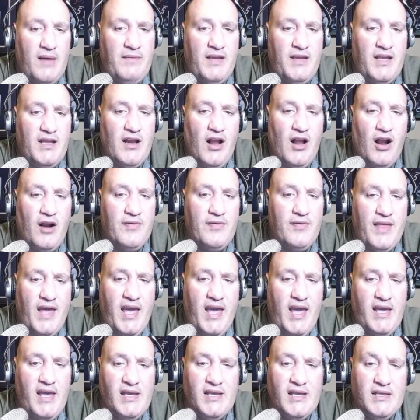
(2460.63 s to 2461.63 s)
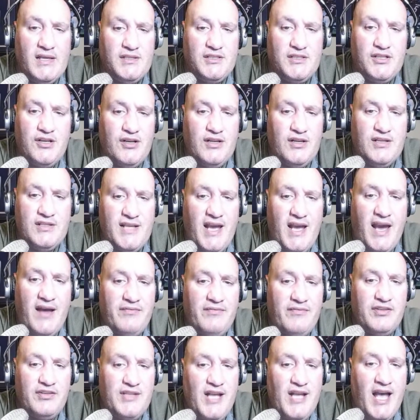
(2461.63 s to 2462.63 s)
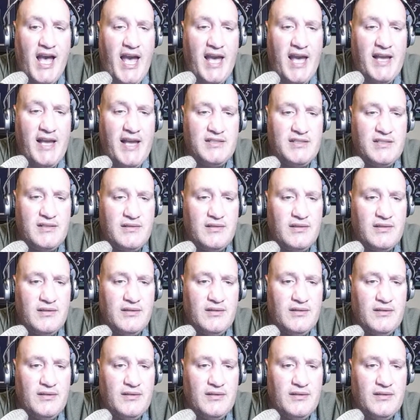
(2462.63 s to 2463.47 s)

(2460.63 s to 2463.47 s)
I mean, are they as good as advertised?